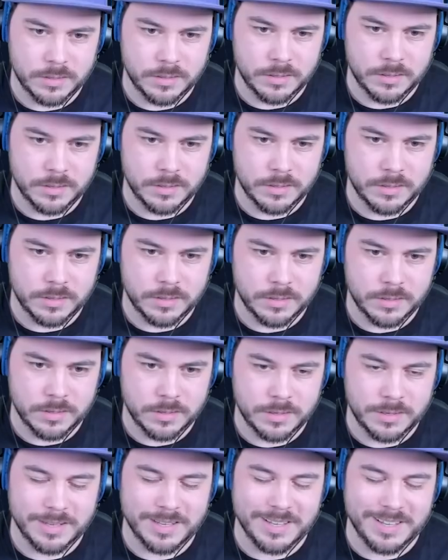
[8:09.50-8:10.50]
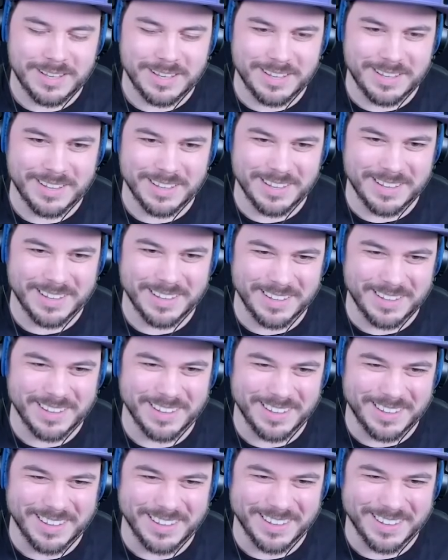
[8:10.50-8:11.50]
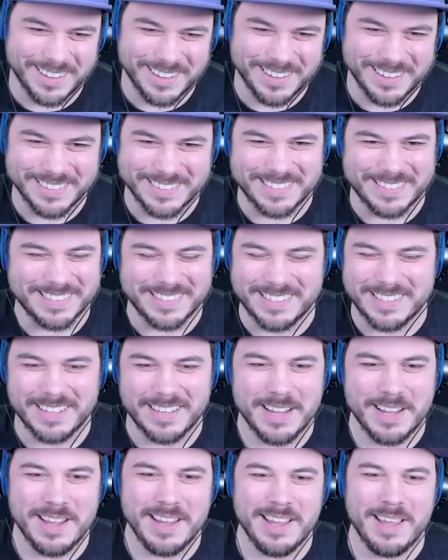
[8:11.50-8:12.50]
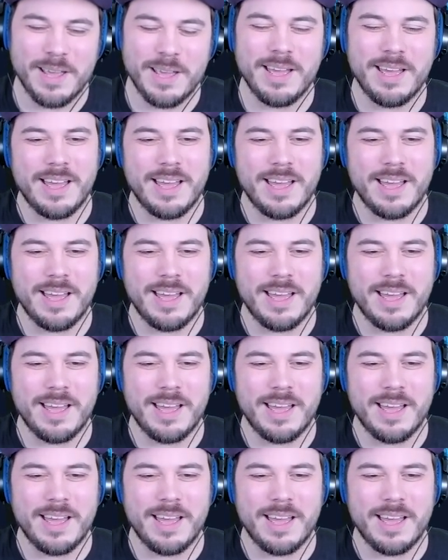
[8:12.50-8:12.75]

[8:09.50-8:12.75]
[no speech]